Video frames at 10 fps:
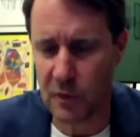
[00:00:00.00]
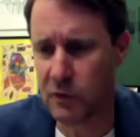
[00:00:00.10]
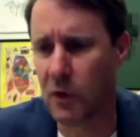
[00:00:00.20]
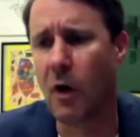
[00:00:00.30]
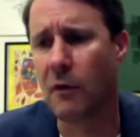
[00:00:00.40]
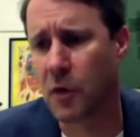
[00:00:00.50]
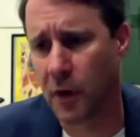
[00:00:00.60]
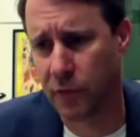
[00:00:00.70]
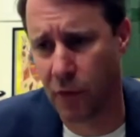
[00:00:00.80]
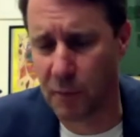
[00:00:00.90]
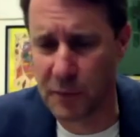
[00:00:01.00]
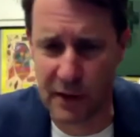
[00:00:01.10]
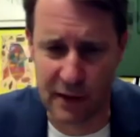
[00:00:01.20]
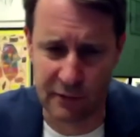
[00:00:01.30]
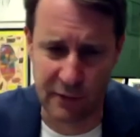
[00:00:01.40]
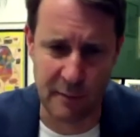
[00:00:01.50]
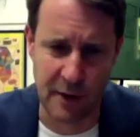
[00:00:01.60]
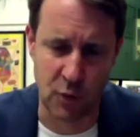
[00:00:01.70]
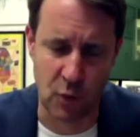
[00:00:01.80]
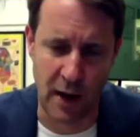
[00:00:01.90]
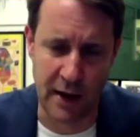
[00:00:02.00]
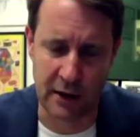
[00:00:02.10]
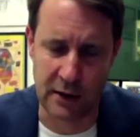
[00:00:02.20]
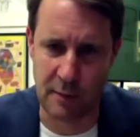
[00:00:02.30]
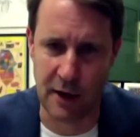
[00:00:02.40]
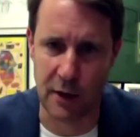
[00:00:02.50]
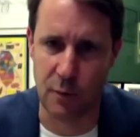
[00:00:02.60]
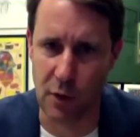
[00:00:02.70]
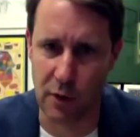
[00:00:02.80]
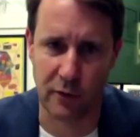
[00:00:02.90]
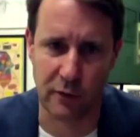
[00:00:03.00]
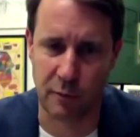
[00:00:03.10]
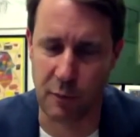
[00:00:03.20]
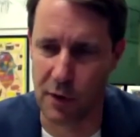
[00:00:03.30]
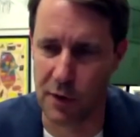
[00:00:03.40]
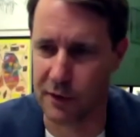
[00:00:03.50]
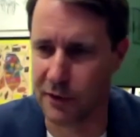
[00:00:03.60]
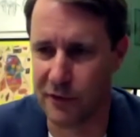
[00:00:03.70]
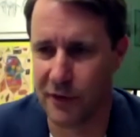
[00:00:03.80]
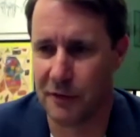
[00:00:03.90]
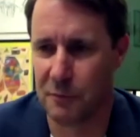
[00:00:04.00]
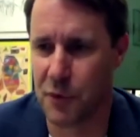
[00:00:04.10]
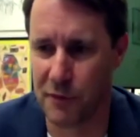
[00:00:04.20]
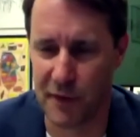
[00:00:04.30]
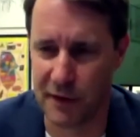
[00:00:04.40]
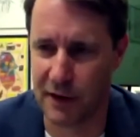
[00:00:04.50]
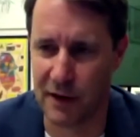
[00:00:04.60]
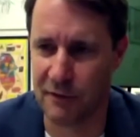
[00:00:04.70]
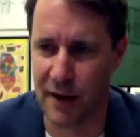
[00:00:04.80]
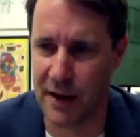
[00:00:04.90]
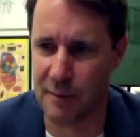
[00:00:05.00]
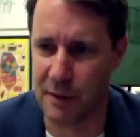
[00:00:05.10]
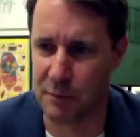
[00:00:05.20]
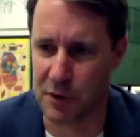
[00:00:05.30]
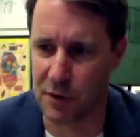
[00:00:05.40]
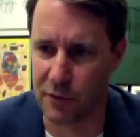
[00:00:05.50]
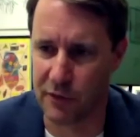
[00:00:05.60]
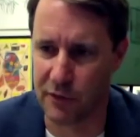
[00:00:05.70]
so, of course, for me, as somebody who academically works on sport, it's a perfect environment because